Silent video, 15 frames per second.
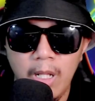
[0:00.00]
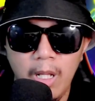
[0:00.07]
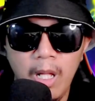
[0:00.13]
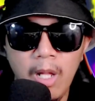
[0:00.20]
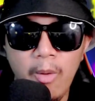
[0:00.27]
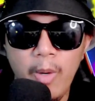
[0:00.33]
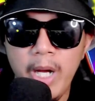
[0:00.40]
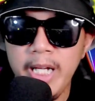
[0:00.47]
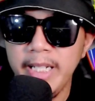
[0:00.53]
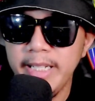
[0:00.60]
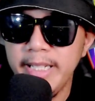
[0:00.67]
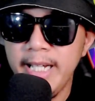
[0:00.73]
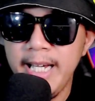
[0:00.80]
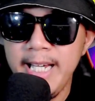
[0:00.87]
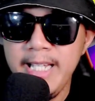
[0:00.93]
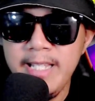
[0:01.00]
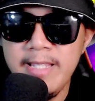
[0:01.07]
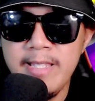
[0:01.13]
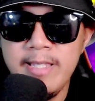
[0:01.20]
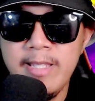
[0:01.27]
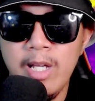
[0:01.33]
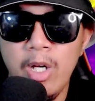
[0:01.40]
Alright guys,
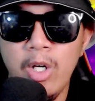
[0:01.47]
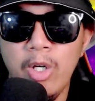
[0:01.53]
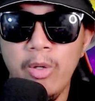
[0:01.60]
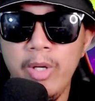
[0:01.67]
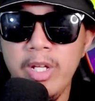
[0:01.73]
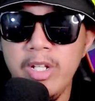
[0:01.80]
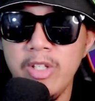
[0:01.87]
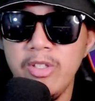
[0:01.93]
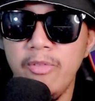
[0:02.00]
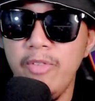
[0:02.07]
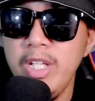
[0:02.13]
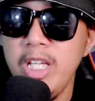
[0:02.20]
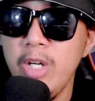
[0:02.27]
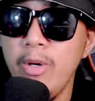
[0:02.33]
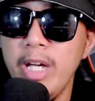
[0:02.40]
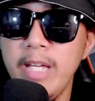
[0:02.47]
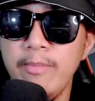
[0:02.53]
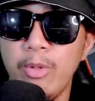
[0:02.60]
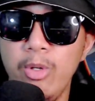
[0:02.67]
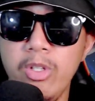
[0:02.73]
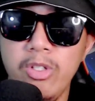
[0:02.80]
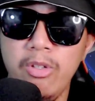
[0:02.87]
so in this video I
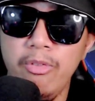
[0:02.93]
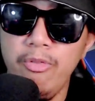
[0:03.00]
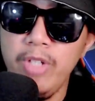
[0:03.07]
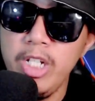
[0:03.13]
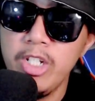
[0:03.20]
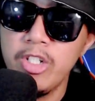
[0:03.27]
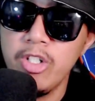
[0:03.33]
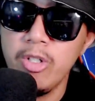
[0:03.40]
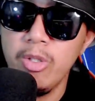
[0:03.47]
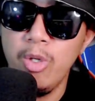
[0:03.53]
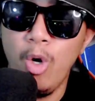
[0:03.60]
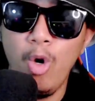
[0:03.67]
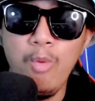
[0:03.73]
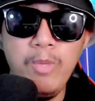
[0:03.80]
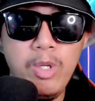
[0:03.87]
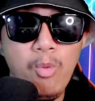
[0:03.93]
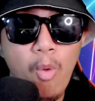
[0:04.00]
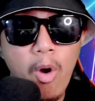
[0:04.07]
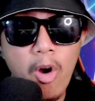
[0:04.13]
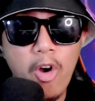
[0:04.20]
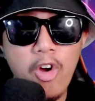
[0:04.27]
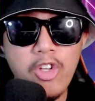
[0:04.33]
am going to feature Homie
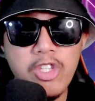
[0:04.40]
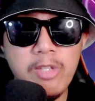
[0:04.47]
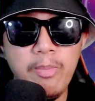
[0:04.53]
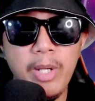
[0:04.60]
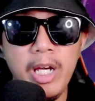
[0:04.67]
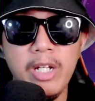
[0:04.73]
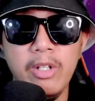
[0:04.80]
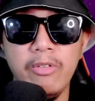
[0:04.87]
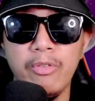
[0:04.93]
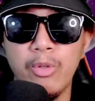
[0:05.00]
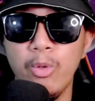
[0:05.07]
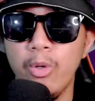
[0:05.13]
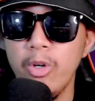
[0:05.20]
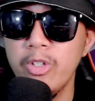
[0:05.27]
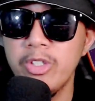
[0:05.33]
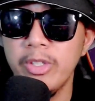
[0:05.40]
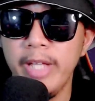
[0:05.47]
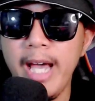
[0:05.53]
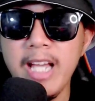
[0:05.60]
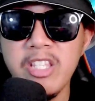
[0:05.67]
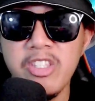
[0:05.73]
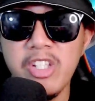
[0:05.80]
Wars, but of course
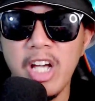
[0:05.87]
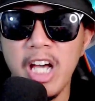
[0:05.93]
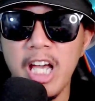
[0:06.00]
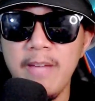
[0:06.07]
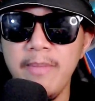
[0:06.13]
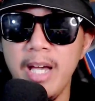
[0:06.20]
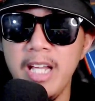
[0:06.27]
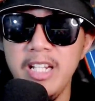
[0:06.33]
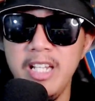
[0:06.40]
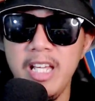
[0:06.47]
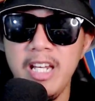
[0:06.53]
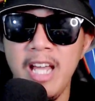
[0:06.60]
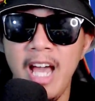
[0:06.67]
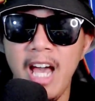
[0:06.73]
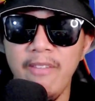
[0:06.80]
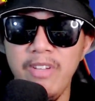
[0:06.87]
last time I did have a